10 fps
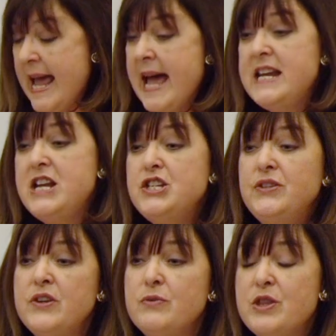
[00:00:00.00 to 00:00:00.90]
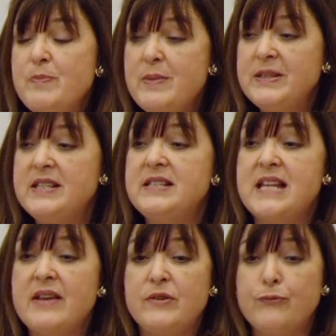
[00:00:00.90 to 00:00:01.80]
In an interview with the BBC's
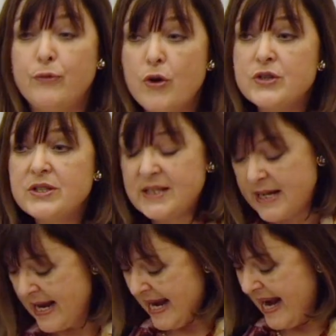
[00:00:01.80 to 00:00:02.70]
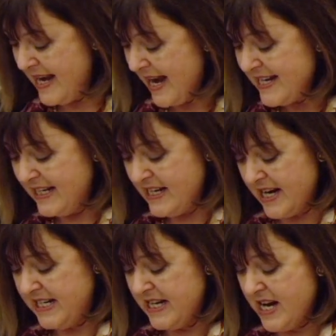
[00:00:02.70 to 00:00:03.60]
David Frost in
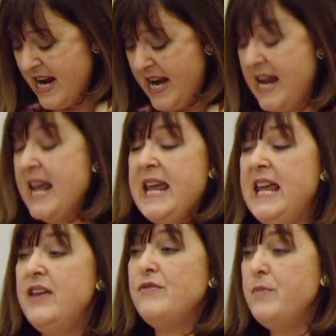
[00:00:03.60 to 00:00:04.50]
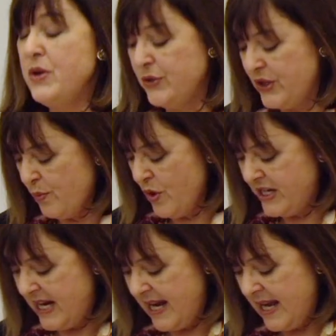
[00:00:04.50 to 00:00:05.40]
1999, he even mused that one
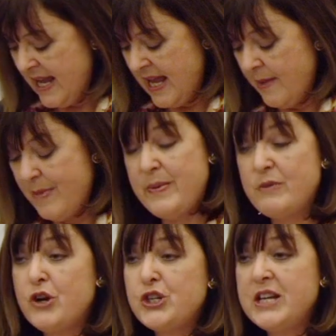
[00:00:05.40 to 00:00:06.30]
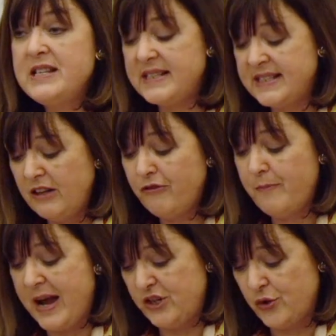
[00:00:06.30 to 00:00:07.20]
day maybe Russia itself
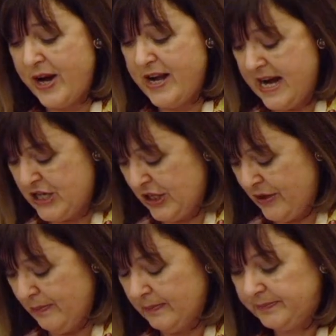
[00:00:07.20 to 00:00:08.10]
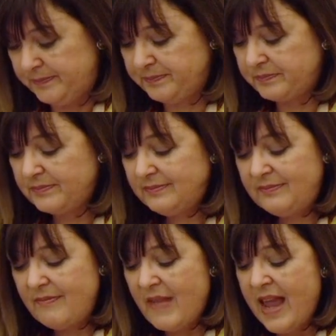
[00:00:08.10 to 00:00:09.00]
might join NATO.
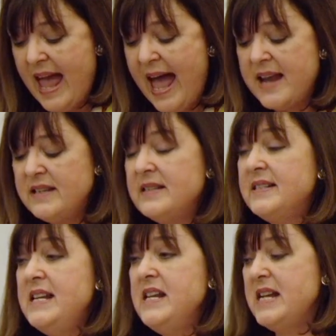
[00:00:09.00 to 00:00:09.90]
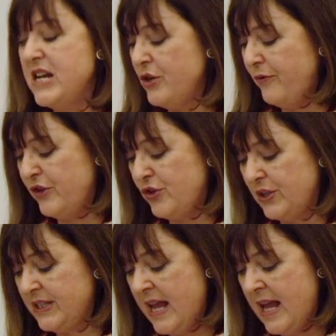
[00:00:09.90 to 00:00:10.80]
And senior NATO
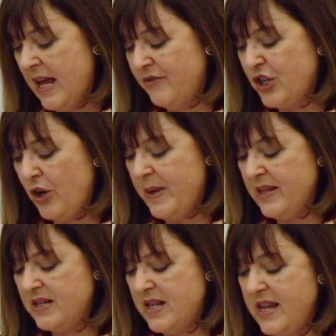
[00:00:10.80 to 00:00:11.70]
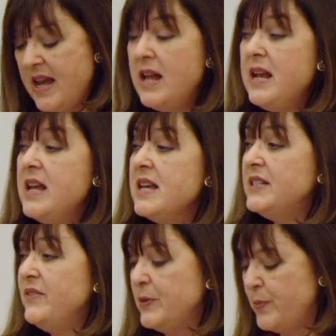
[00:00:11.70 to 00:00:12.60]
officials have told me that in the early years
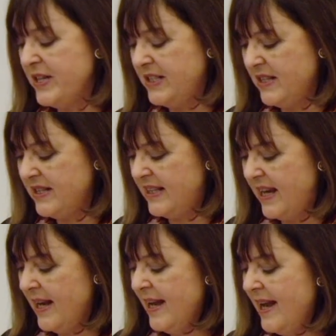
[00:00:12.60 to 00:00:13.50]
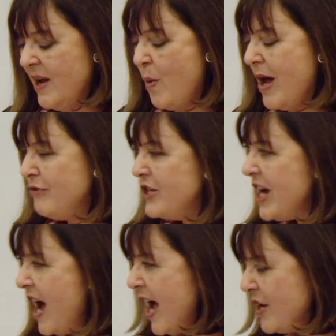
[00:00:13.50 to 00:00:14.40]
of his presidency, while
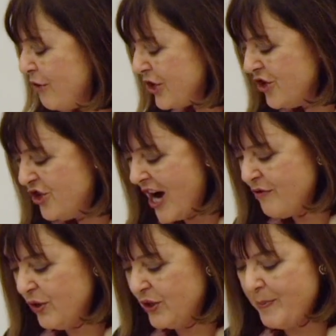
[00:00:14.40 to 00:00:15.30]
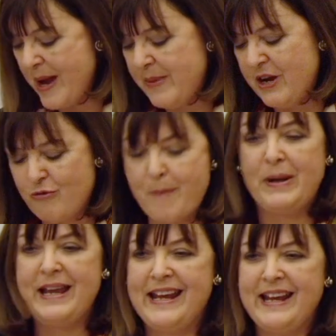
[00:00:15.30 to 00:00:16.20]
retired Russian generals might be
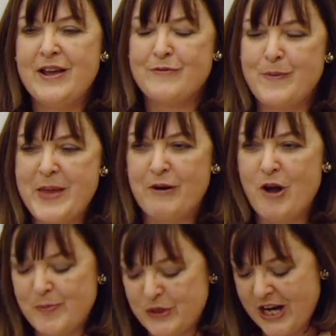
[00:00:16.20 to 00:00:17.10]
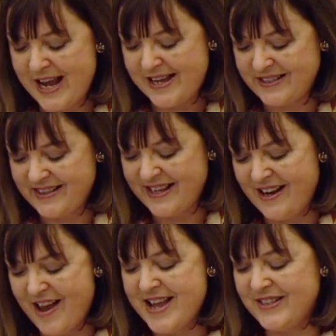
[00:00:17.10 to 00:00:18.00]
grumbling from their armchairs at the
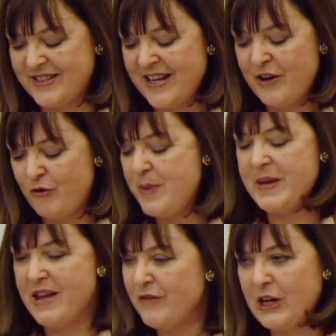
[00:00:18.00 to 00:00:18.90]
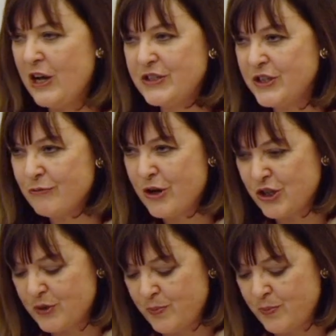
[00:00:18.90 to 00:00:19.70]
alliance creeping ever closer to Russia's